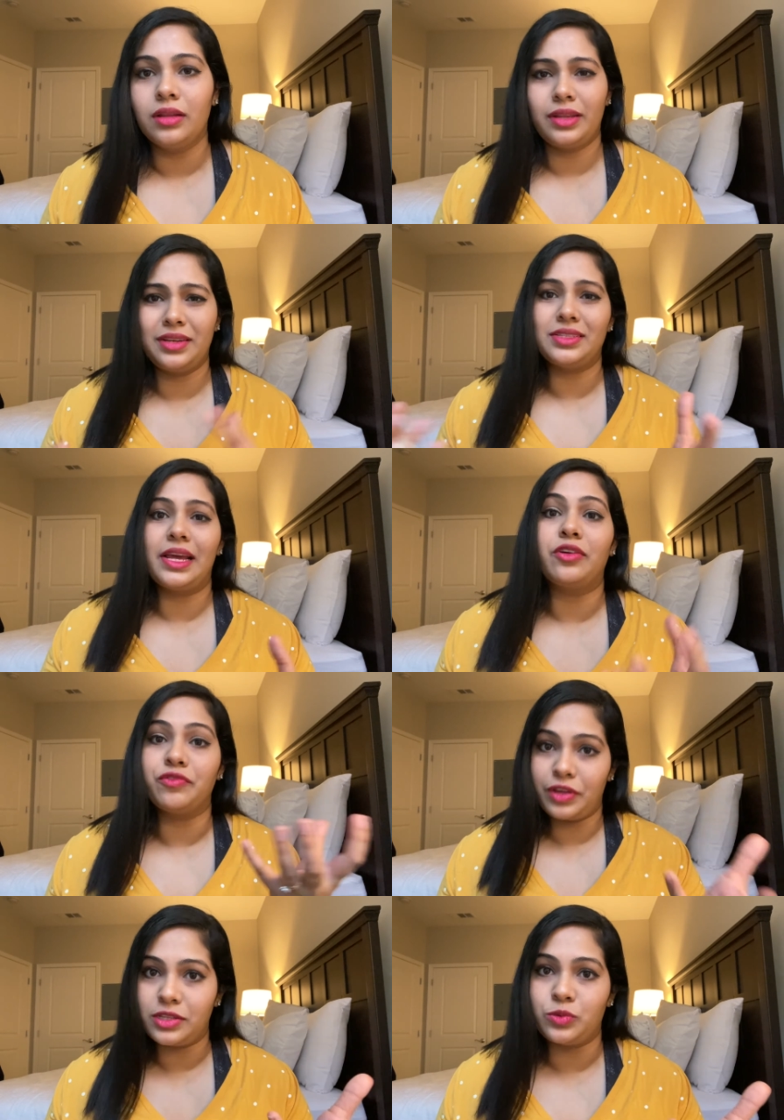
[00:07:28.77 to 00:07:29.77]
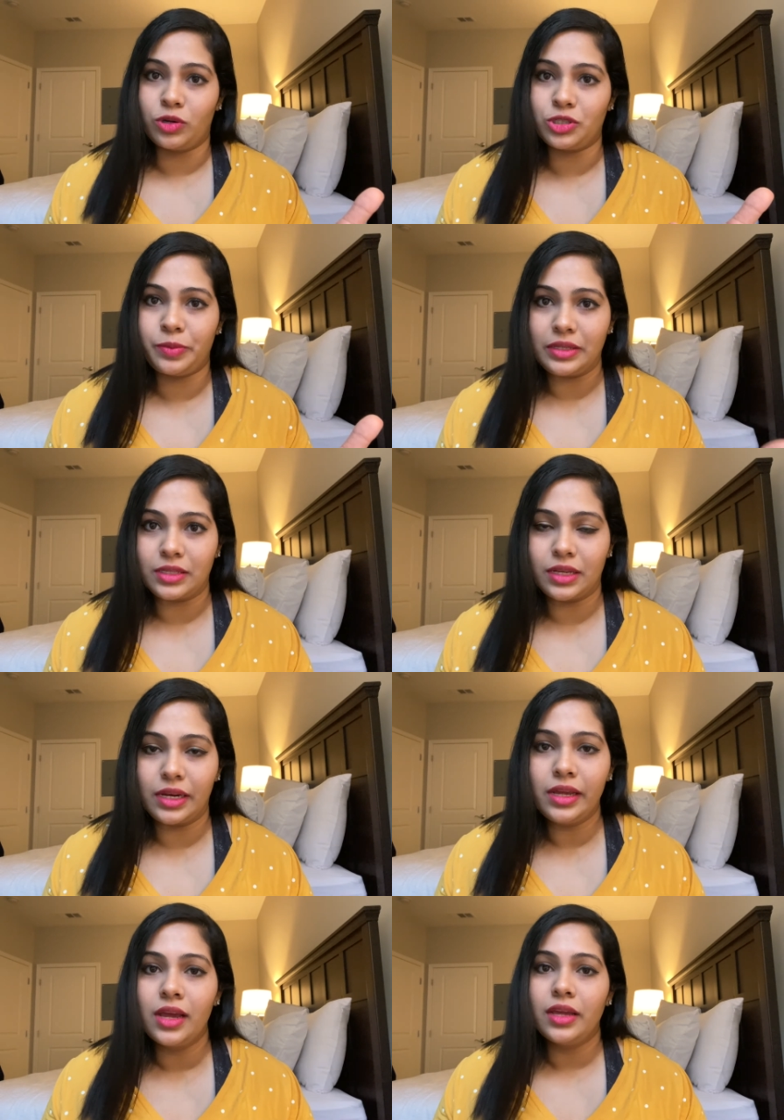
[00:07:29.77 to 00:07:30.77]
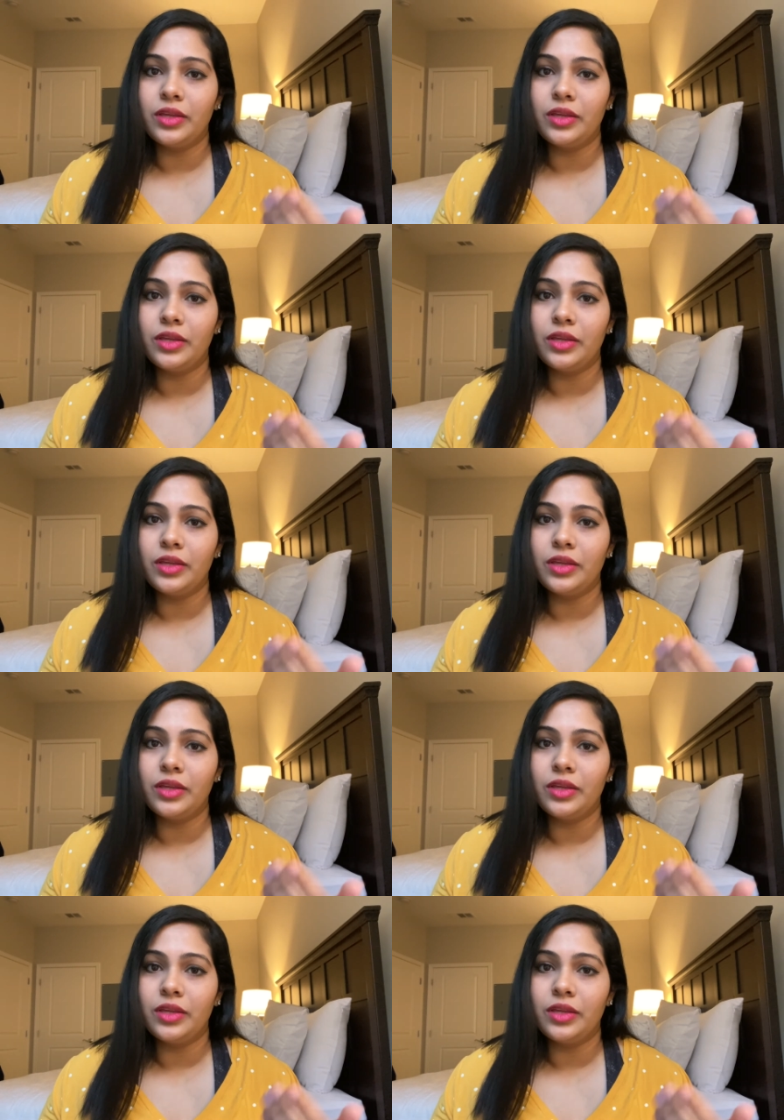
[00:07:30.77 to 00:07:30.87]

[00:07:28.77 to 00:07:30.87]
that is like a face wash basically.